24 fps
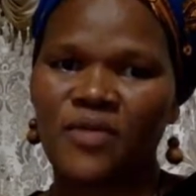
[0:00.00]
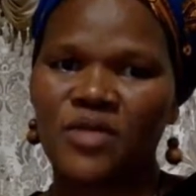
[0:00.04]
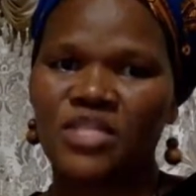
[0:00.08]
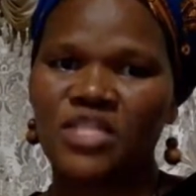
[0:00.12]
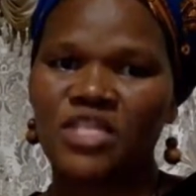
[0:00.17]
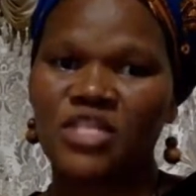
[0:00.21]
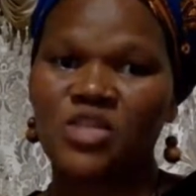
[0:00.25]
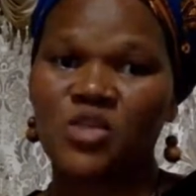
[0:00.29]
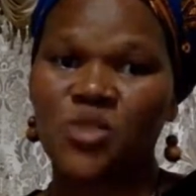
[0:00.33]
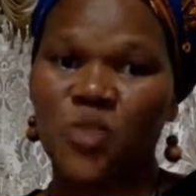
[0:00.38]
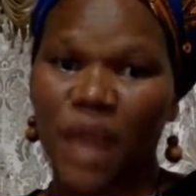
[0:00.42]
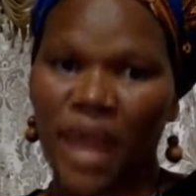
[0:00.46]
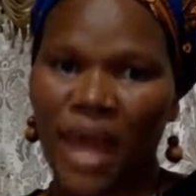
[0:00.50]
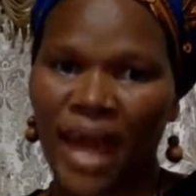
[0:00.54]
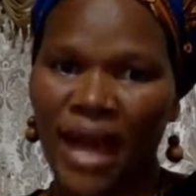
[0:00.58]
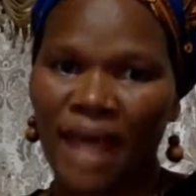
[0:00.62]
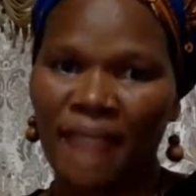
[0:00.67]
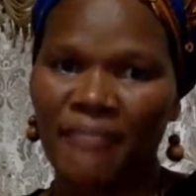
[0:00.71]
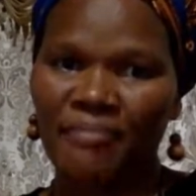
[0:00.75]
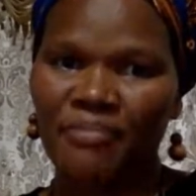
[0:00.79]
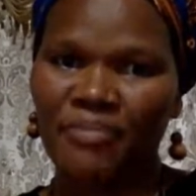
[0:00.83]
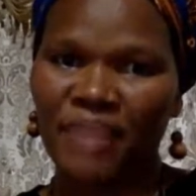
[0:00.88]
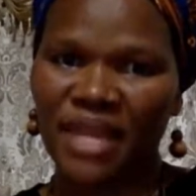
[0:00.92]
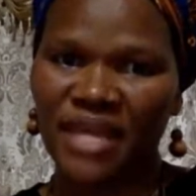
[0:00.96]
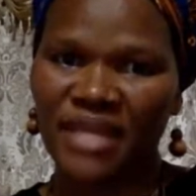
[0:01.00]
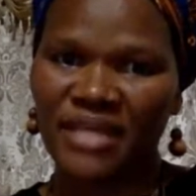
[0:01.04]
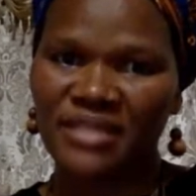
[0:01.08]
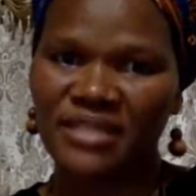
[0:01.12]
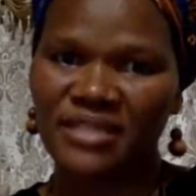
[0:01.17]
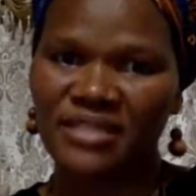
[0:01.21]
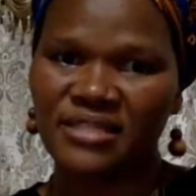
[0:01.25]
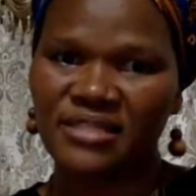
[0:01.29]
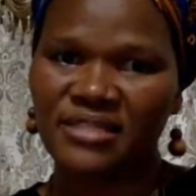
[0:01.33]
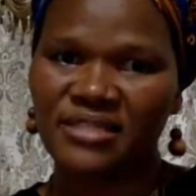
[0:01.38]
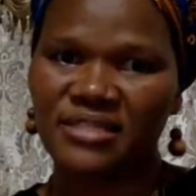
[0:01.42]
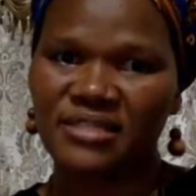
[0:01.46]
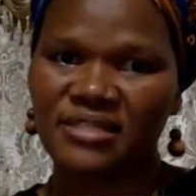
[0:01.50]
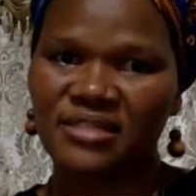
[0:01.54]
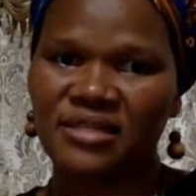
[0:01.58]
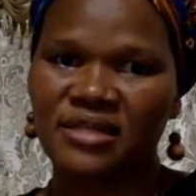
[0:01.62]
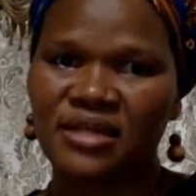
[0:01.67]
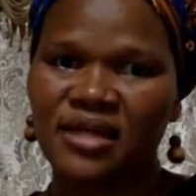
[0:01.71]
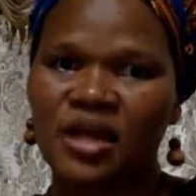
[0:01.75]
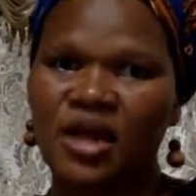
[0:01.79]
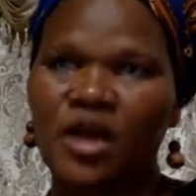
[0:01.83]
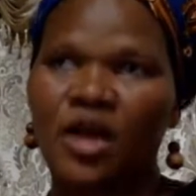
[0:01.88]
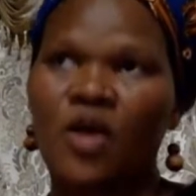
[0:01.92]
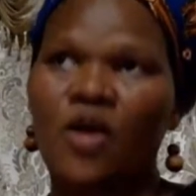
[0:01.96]
which is where I'm
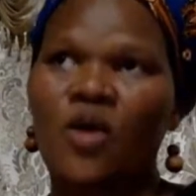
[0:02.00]
based,